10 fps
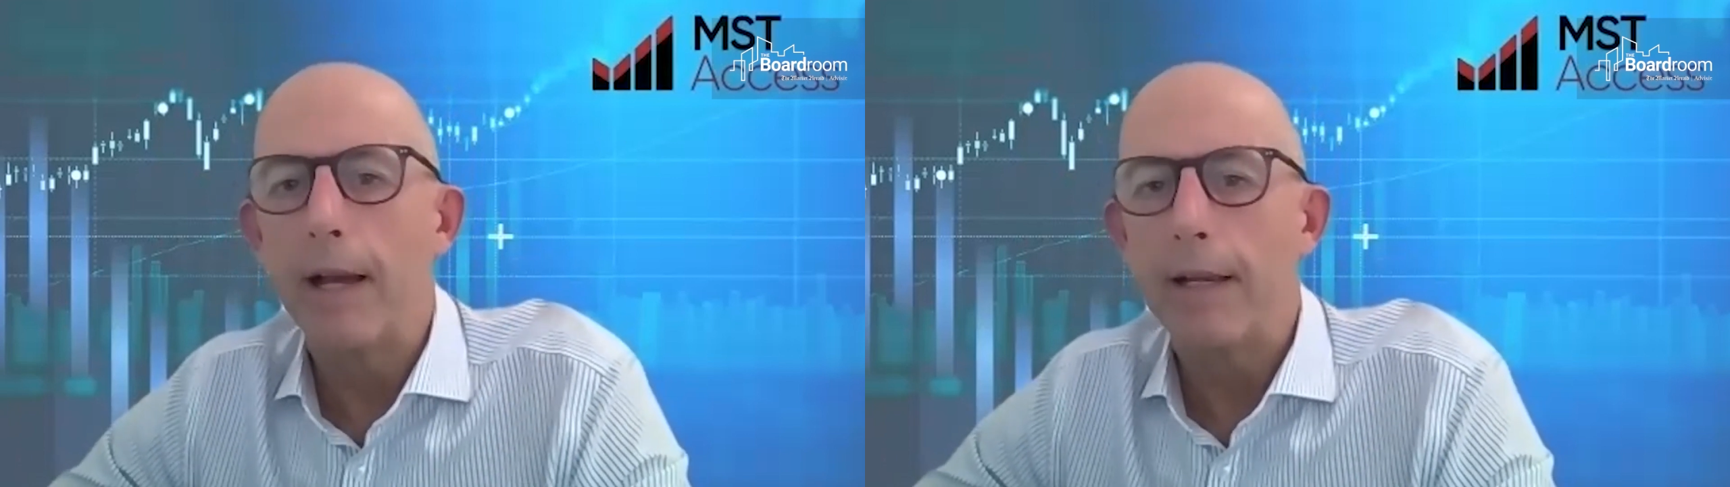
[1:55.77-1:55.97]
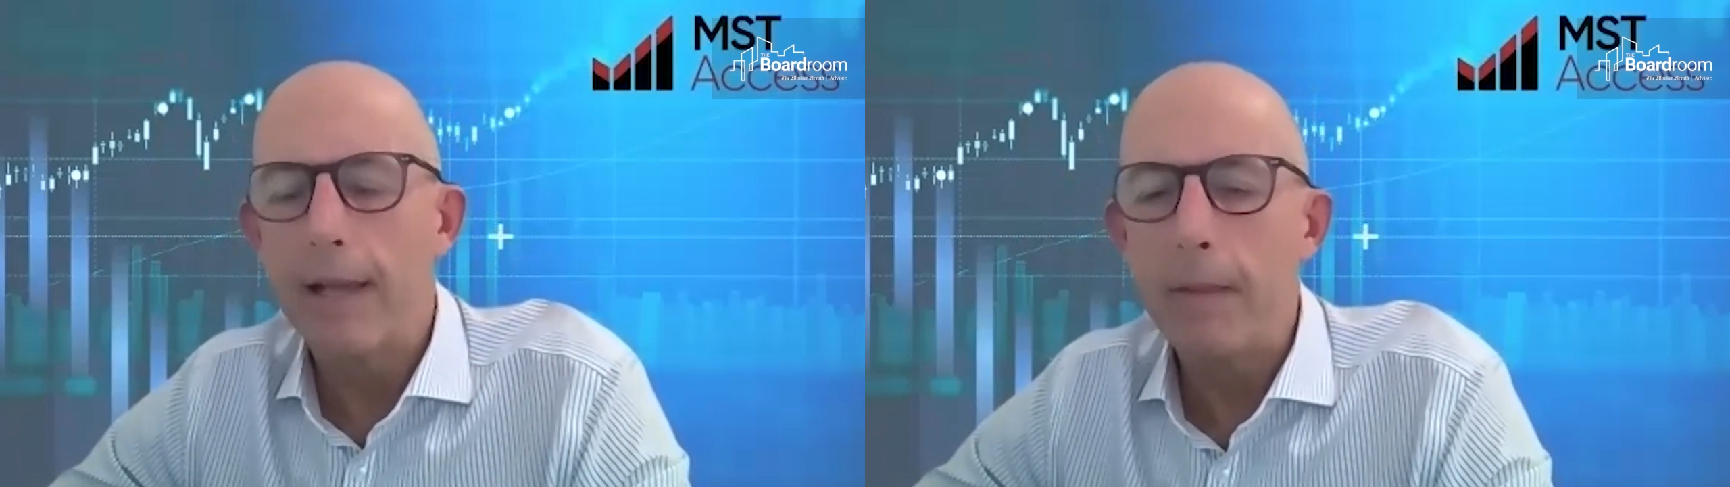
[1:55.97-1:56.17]

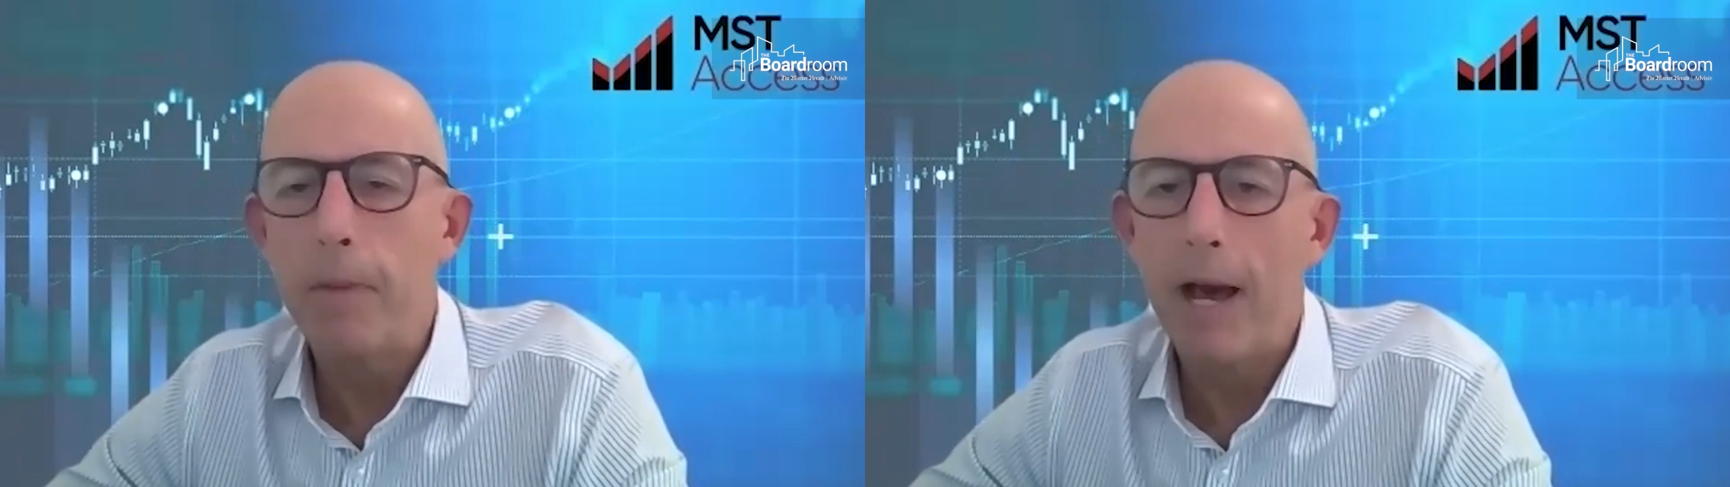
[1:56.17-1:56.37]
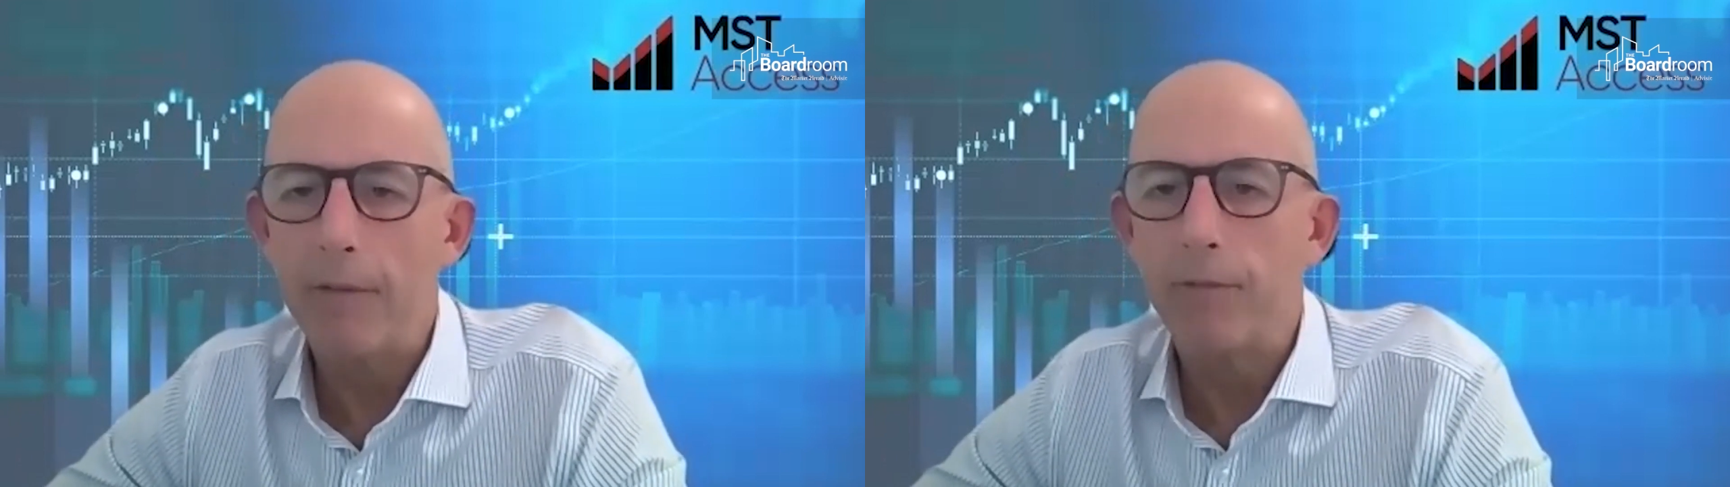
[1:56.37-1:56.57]
a key
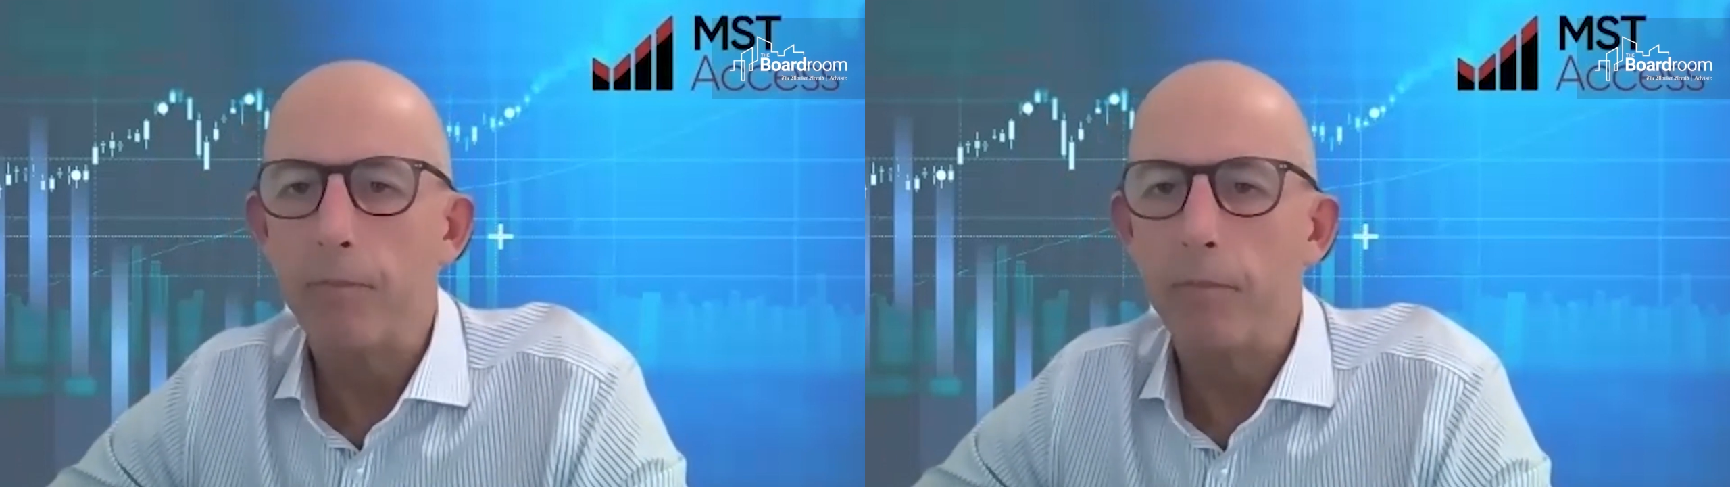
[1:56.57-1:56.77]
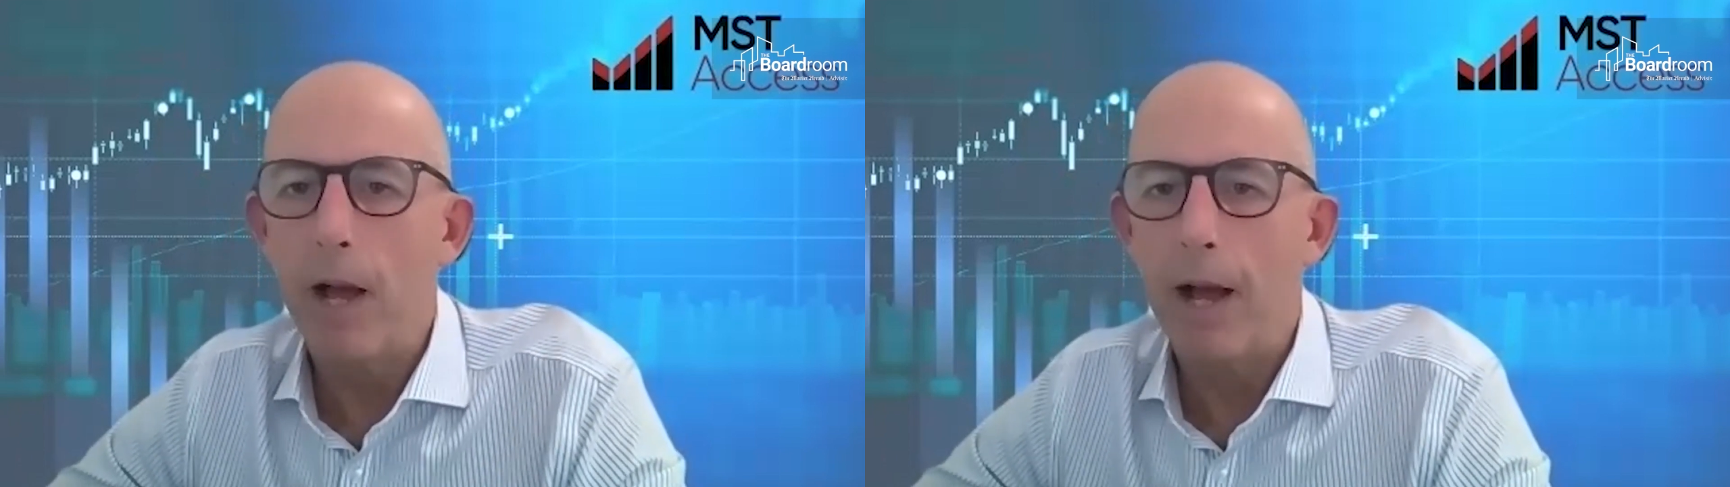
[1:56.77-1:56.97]
part
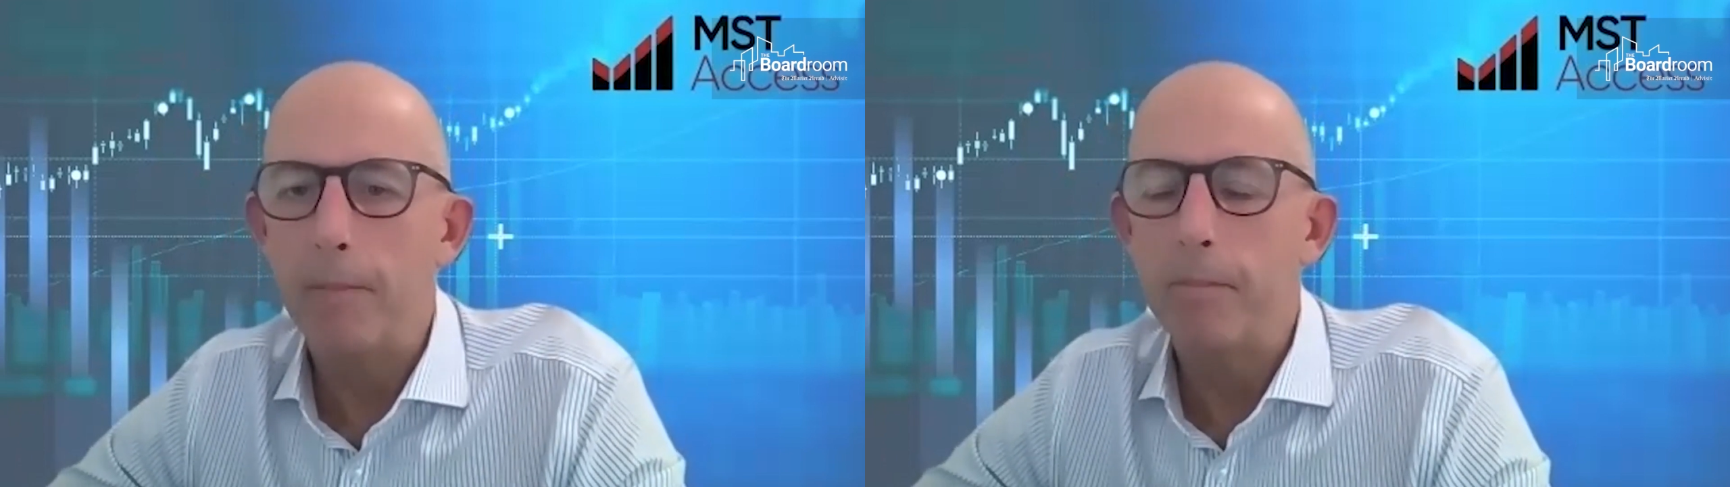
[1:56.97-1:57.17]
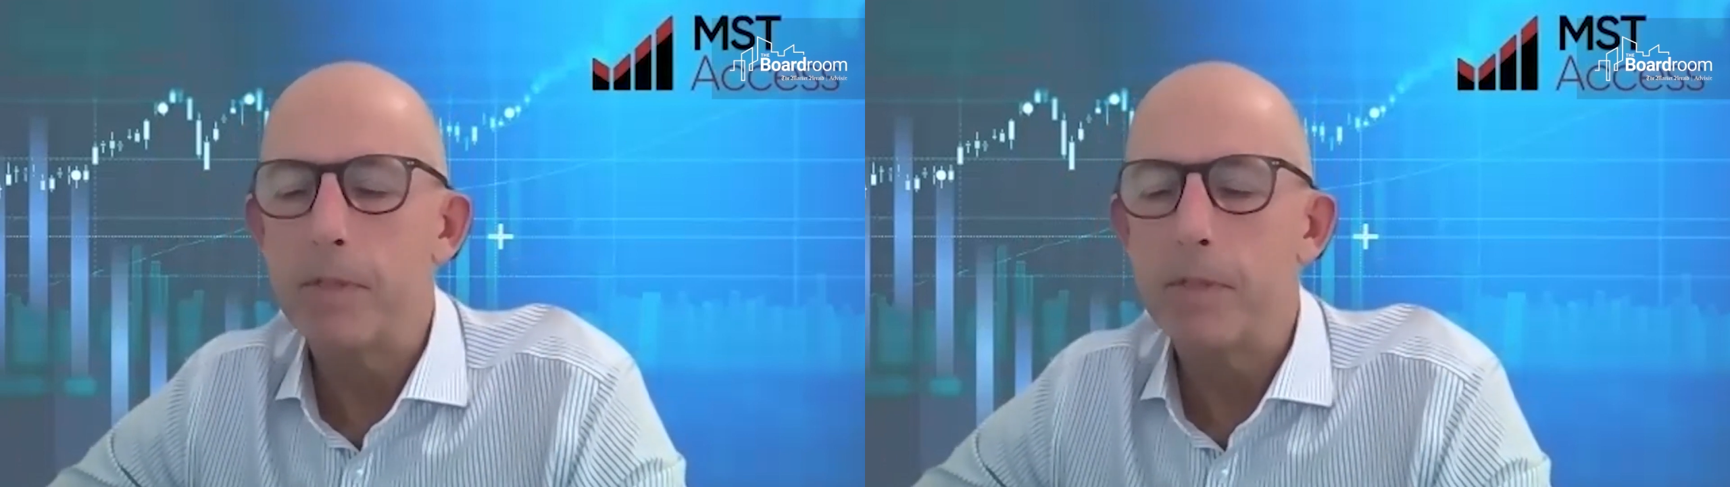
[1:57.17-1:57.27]
of